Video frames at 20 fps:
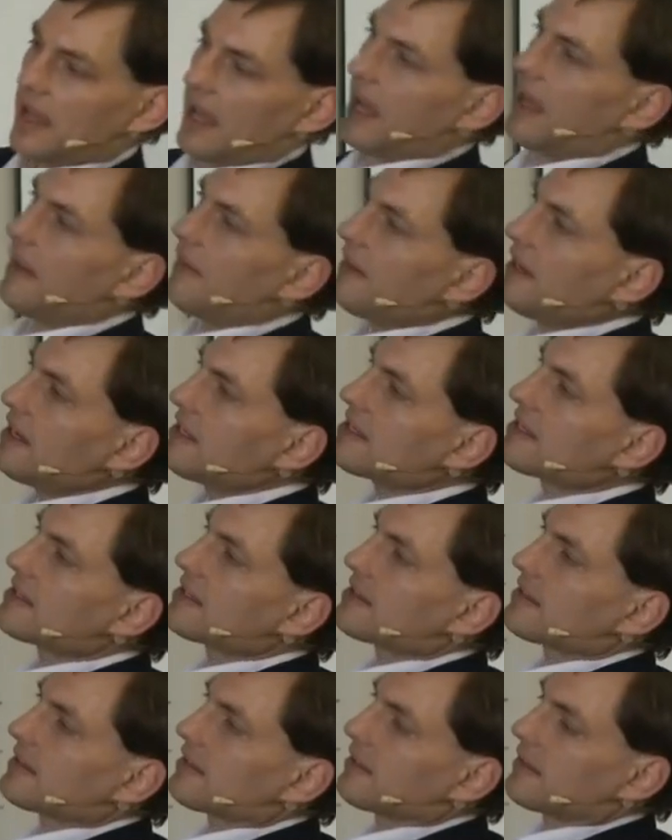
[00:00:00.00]
And
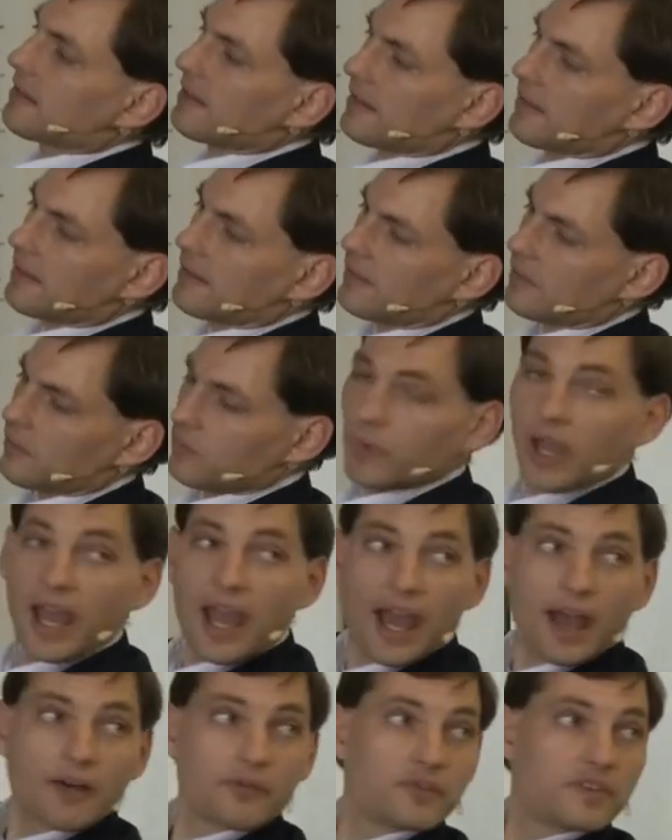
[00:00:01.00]
this, we
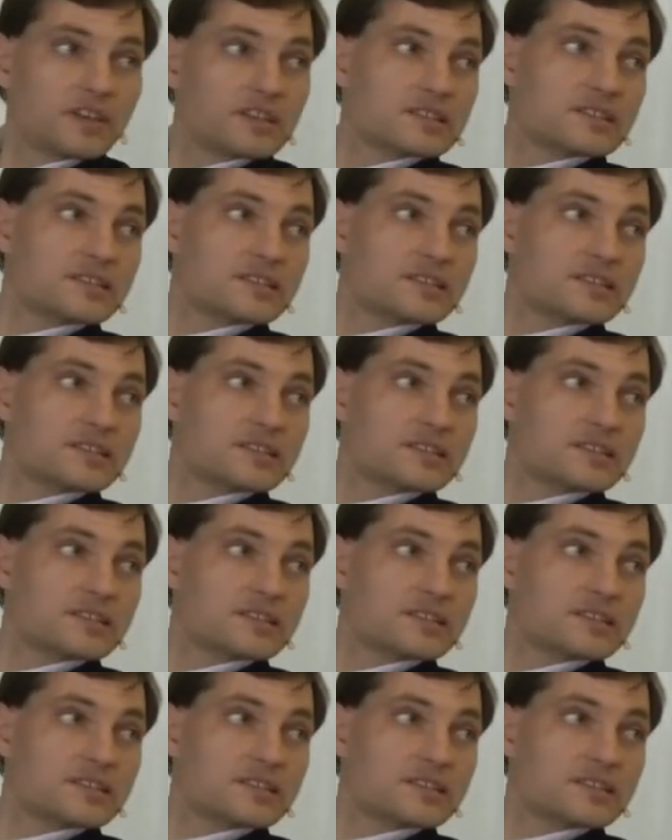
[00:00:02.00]
have this